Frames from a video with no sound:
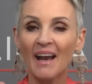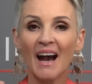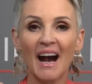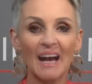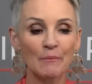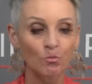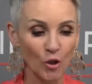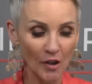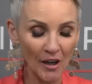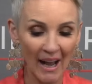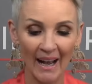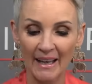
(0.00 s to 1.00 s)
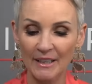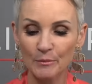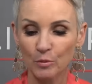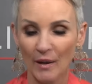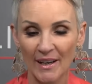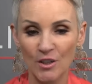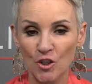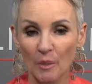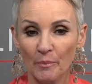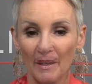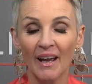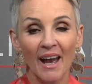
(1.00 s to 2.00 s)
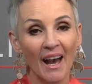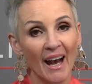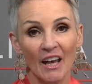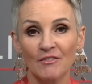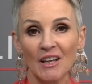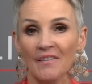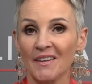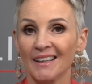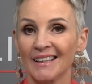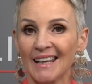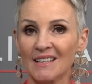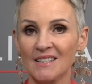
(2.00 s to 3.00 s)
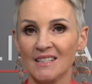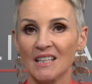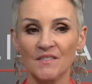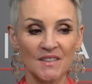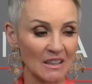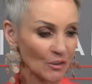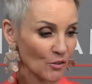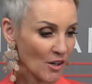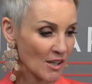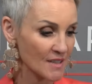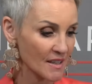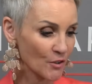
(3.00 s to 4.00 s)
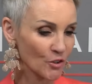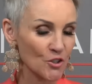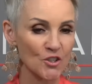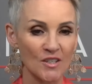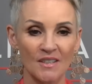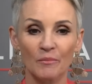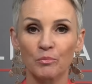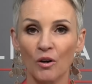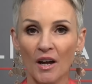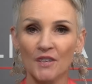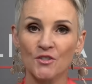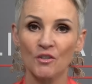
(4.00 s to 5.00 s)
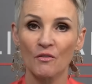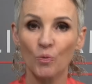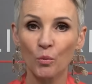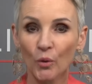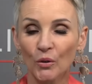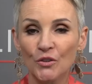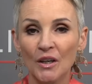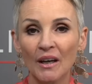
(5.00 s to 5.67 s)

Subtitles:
I'm not a high-end brand shopper. I have nothing against the Yves Saint Laurents and the Guccis and the Pradas of the world.